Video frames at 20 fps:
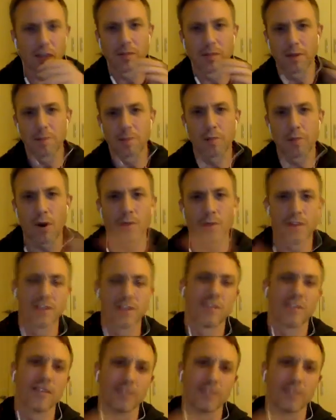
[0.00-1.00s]
In both
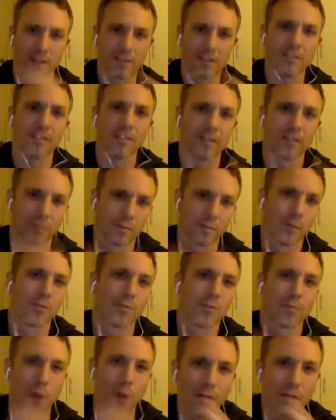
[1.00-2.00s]
instances,
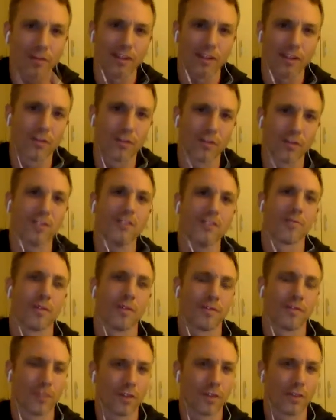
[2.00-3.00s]
with both injuries, my
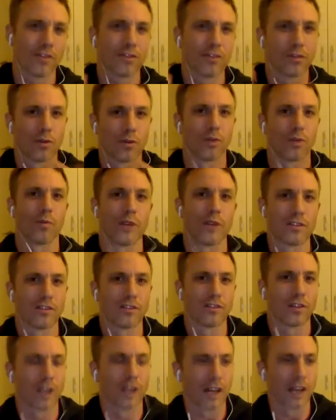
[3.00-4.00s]
first thought went
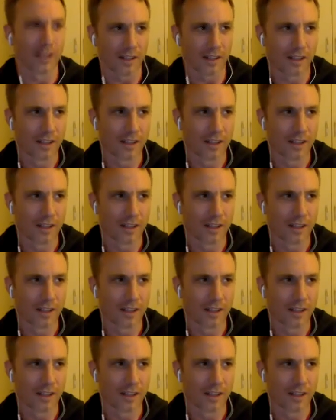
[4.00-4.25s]
to I